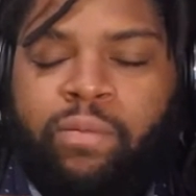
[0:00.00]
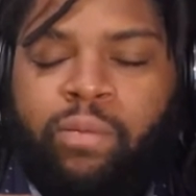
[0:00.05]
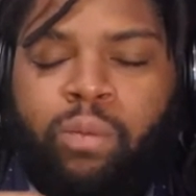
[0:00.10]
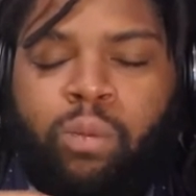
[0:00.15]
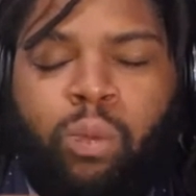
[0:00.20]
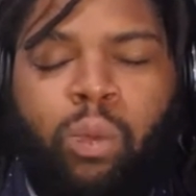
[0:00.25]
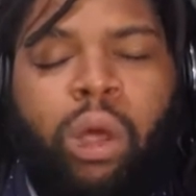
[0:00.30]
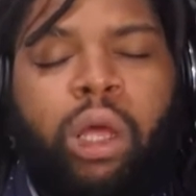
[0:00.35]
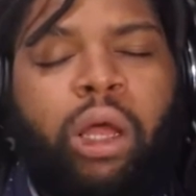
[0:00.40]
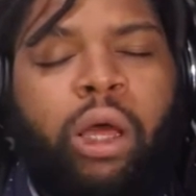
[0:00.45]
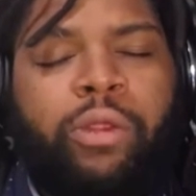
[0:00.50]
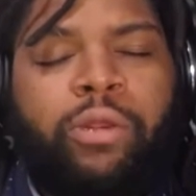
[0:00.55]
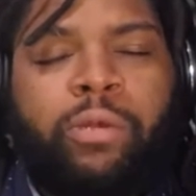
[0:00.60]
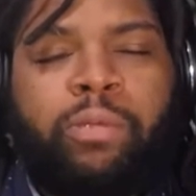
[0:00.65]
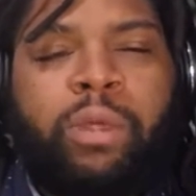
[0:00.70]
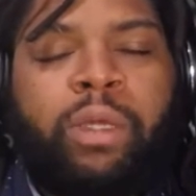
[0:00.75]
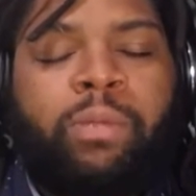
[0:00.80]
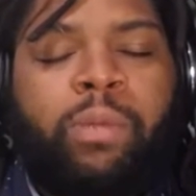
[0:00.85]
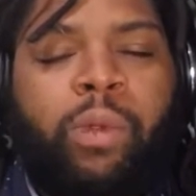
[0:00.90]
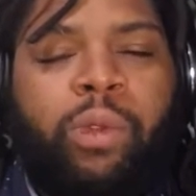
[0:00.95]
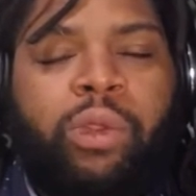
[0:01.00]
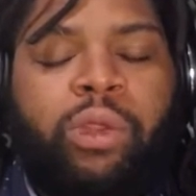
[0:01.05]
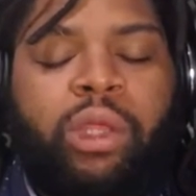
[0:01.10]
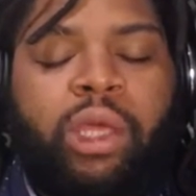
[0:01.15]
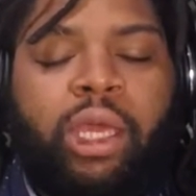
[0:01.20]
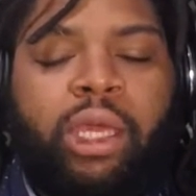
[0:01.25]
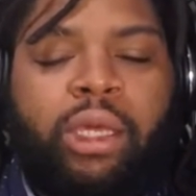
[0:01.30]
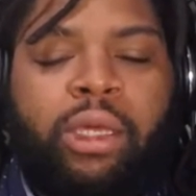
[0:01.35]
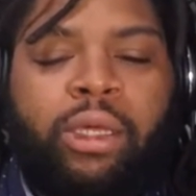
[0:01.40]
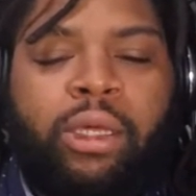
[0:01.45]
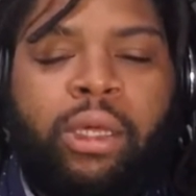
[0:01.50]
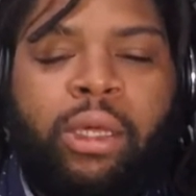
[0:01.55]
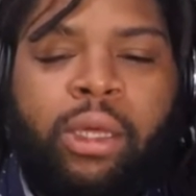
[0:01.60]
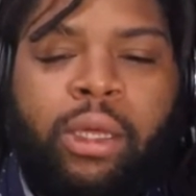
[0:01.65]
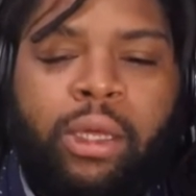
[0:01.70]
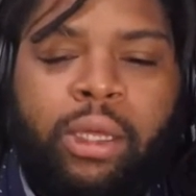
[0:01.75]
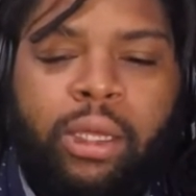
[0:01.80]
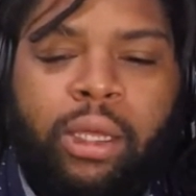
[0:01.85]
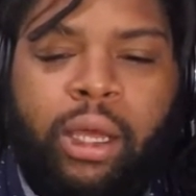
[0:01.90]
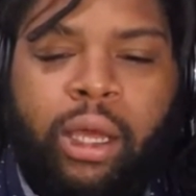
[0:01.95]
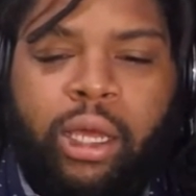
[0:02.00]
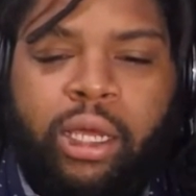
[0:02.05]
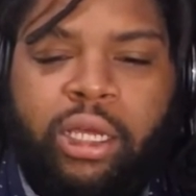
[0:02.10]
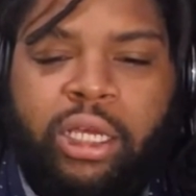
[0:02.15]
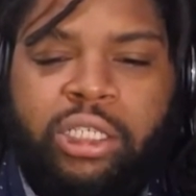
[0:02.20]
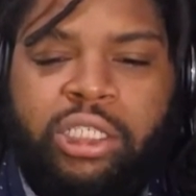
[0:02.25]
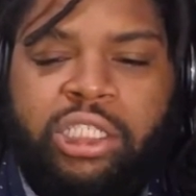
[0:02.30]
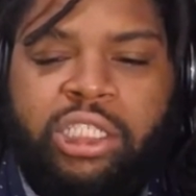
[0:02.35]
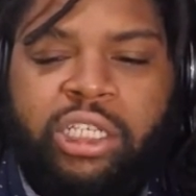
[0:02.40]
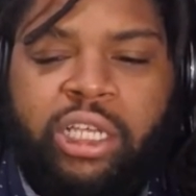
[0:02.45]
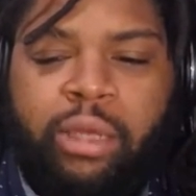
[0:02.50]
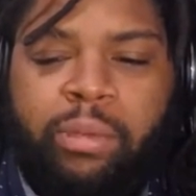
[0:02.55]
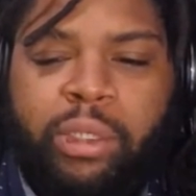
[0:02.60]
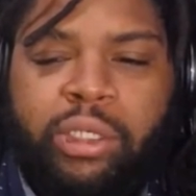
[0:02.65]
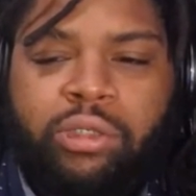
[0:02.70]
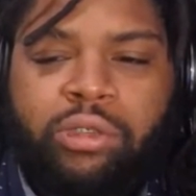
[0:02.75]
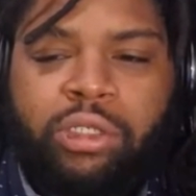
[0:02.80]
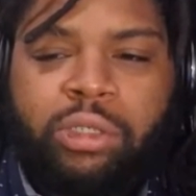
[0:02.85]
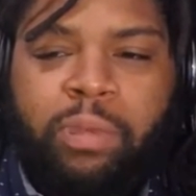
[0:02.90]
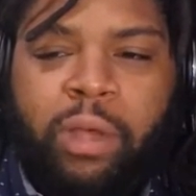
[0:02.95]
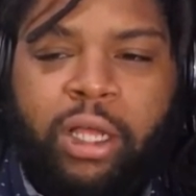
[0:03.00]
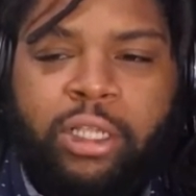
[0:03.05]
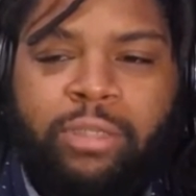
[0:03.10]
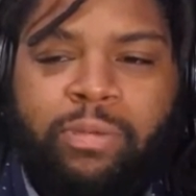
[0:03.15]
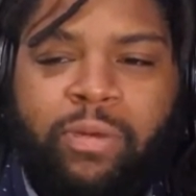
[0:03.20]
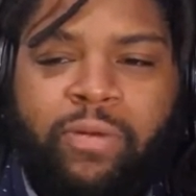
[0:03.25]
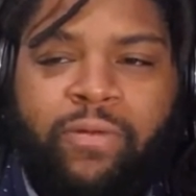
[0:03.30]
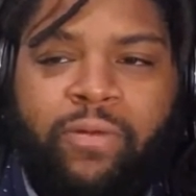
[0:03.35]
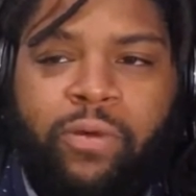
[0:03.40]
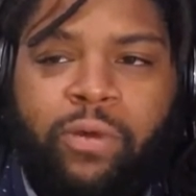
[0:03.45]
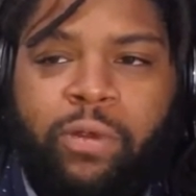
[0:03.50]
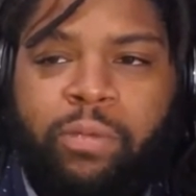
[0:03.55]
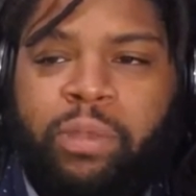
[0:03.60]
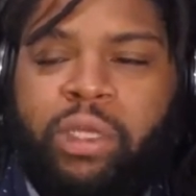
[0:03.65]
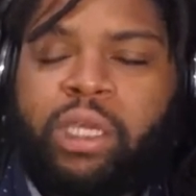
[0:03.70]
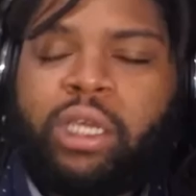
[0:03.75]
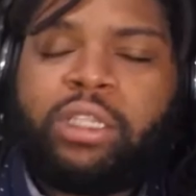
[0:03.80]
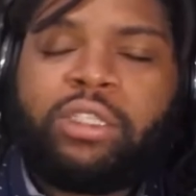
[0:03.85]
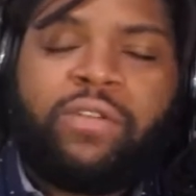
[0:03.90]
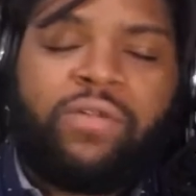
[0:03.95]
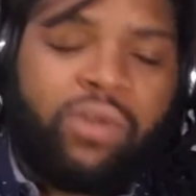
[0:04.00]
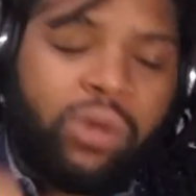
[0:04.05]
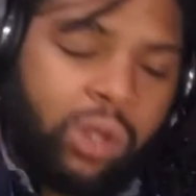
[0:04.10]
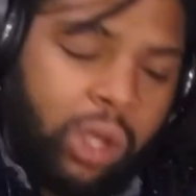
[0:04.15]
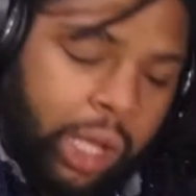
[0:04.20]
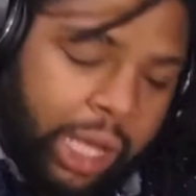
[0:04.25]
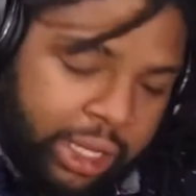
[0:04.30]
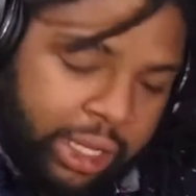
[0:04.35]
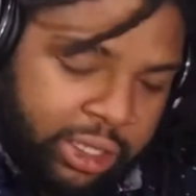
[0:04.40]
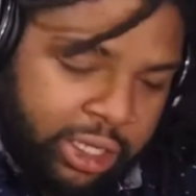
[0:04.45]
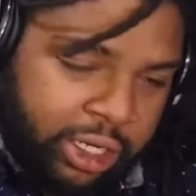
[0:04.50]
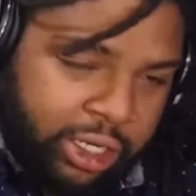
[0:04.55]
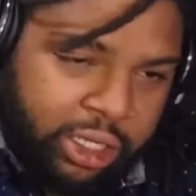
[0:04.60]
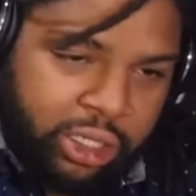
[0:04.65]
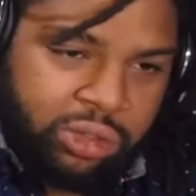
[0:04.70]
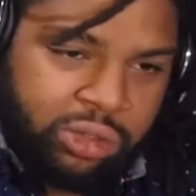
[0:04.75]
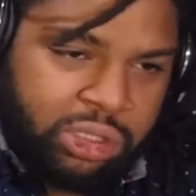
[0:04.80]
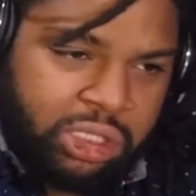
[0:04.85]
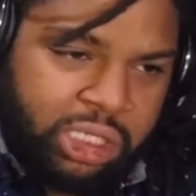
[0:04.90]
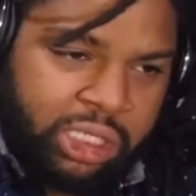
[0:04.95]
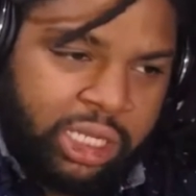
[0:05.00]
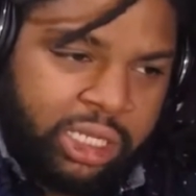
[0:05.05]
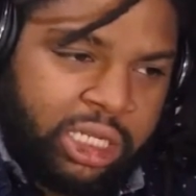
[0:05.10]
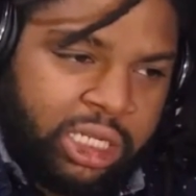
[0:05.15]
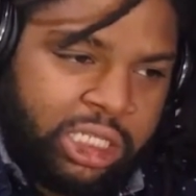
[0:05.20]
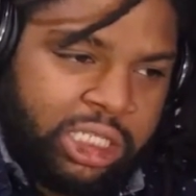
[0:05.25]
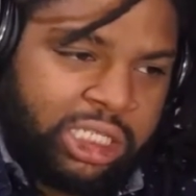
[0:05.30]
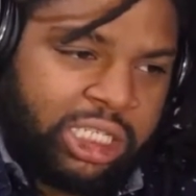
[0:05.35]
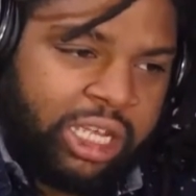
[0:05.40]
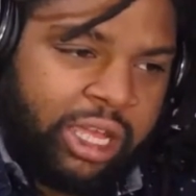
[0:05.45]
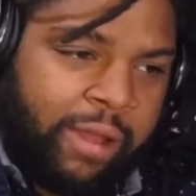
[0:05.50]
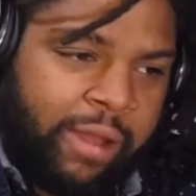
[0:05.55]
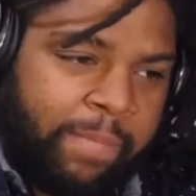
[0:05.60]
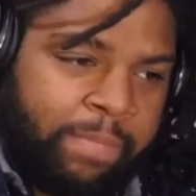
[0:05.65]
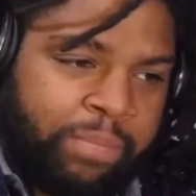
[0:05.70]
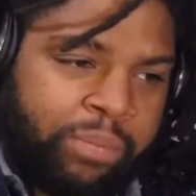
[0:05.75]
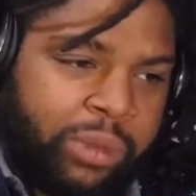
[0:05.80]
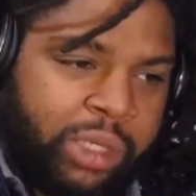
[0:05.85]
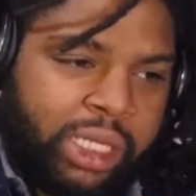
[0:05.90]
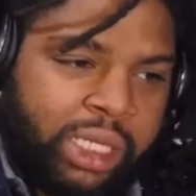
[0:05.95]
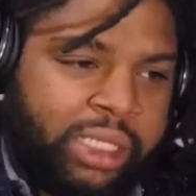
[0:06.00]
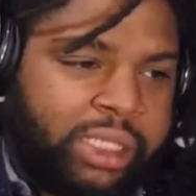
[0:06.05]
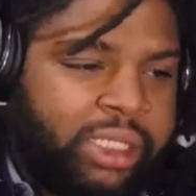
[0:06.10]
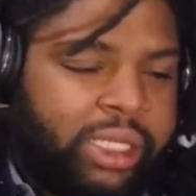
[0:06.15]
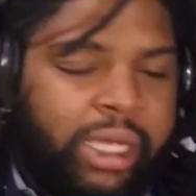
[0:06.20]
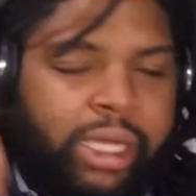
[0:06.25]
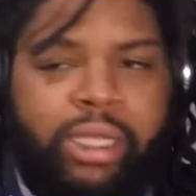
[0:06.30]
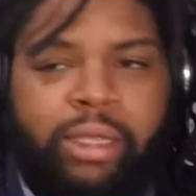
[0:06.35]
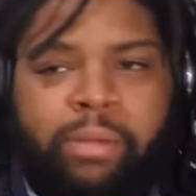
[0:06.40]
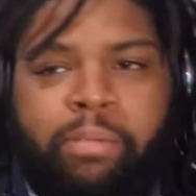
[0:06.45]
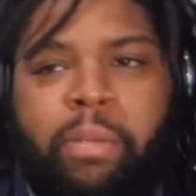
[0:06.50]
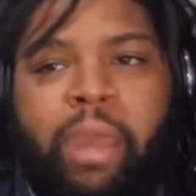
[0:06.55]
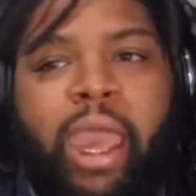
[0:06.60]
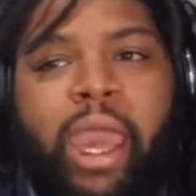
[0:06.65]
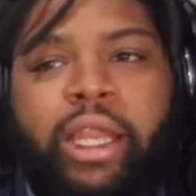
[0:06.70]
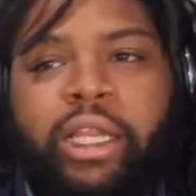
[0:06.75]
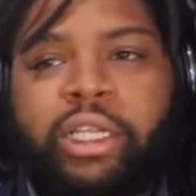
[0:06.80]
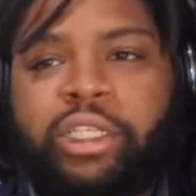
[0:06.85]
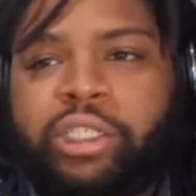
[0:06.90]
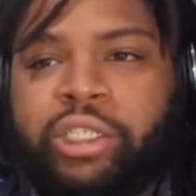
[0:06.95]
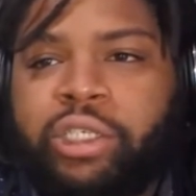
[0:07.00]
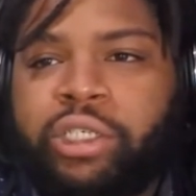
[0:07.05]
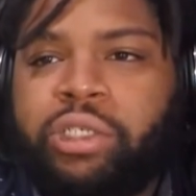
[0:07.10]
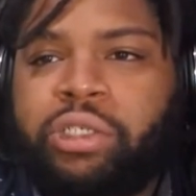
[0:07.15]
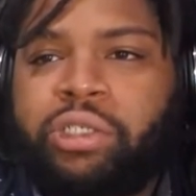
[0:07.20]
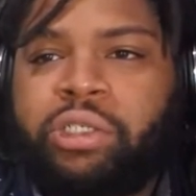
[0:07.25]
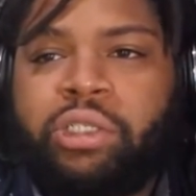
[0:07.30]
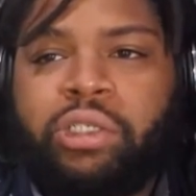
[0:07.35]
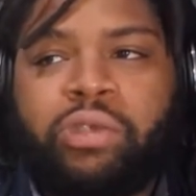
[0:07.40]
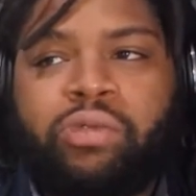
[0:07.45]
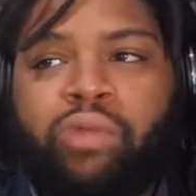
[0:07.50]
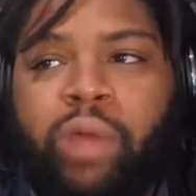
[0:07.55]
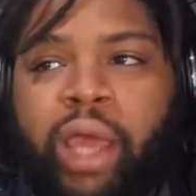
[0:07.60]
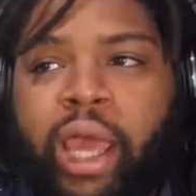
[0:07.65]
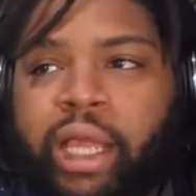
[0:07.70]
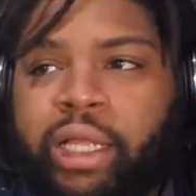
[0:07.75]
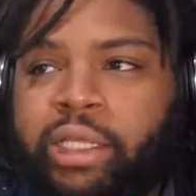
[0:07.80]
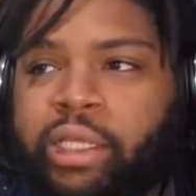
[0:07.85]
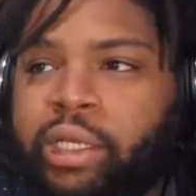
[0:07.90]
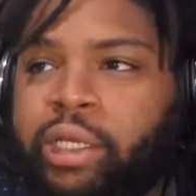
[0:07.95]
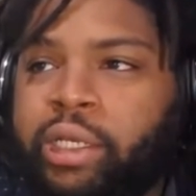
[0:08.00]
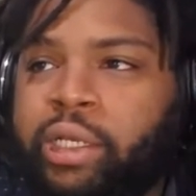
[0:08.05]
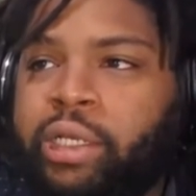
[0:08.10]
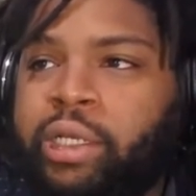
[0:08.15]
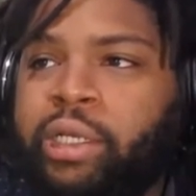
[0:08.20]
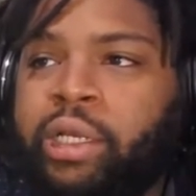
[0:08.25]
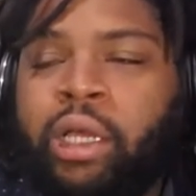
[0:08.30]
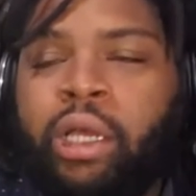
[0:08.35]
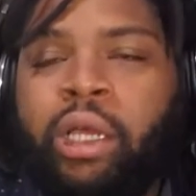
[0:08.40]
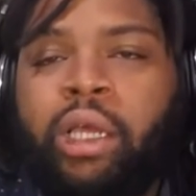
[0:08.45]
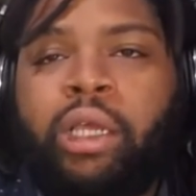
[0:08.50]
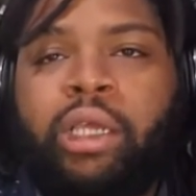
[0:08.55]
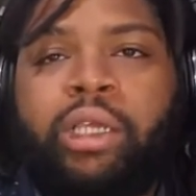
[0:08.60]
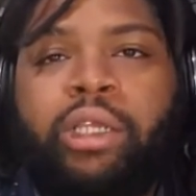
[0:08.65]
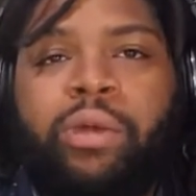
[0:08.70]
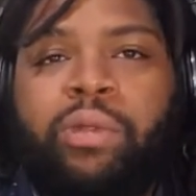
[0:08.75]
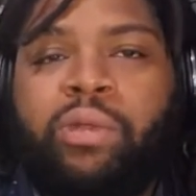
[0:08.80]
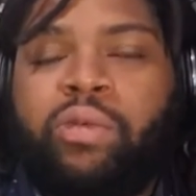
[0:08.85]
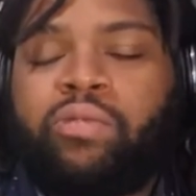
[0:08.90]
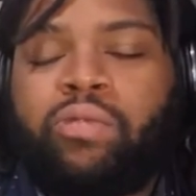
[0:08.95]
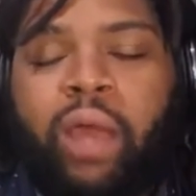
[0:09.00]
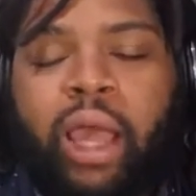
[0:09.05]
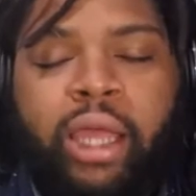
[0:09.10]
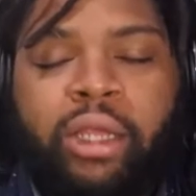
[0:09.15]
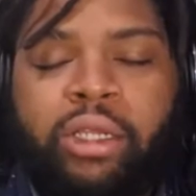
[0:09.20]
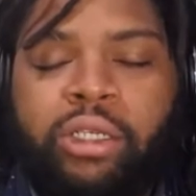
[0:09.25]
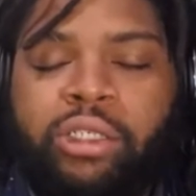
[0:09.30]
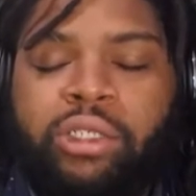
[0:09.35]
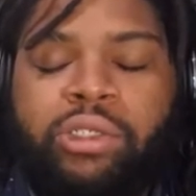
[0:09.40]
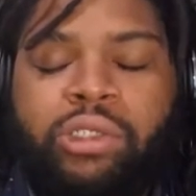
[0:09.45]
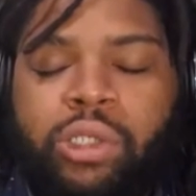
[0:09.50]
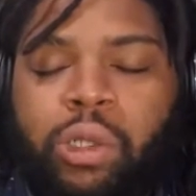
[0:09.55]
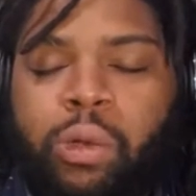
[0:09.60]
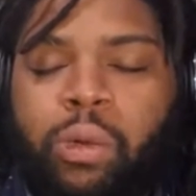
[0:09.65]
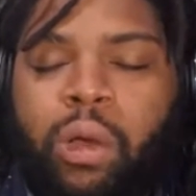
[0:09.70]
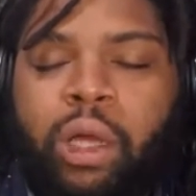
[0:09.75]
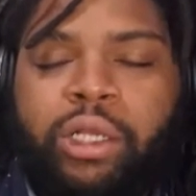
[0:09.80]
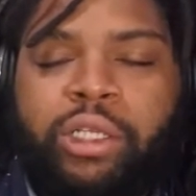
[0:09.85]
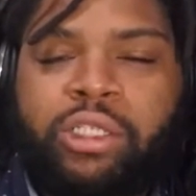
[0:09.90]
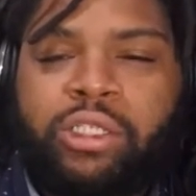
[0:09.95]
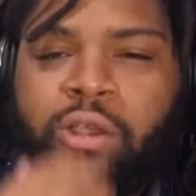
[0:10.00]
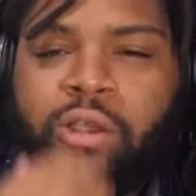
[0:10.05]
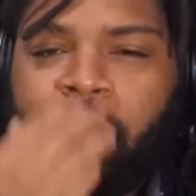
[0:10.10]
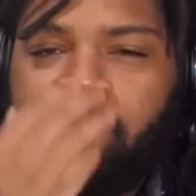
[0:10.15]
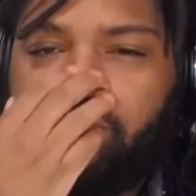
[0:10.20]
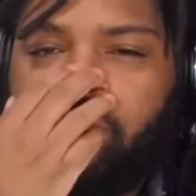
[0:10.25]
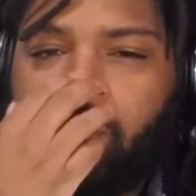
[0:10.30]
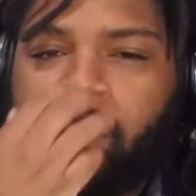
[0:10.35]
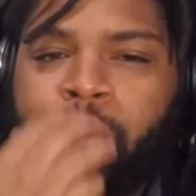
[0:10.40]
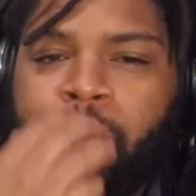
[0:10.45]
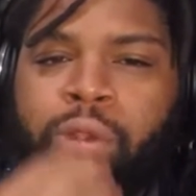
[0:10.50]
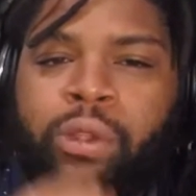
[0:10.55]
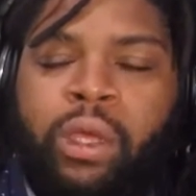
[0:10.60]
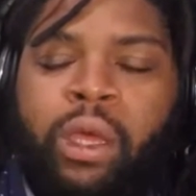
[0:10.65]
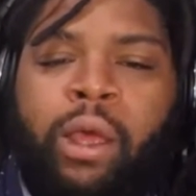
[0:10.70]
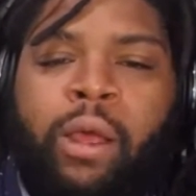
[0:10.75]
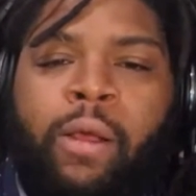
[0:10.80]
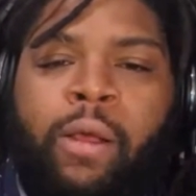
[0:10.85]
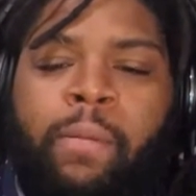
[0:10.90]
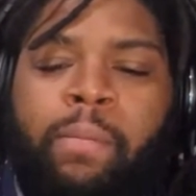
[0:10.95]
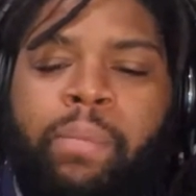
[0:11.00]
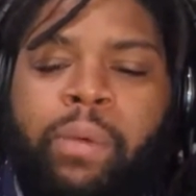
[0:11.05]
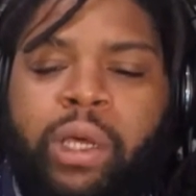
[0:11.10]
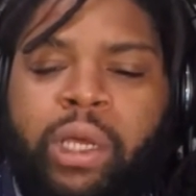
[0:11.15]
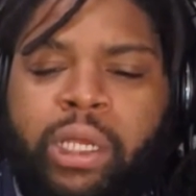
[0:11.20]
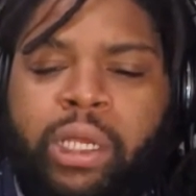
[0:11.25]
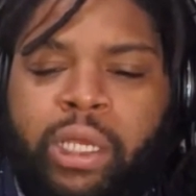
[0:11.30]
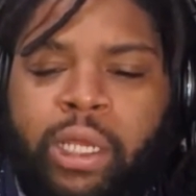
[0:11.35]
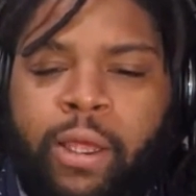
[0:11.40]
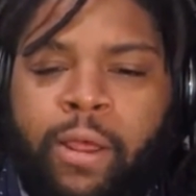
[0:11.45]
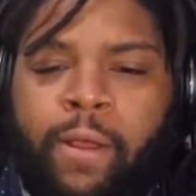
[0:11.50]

what other people think a GM is responsible for. Because if you go out there, you see that the GM is like the manager, the director, the writer, so on and so forth. But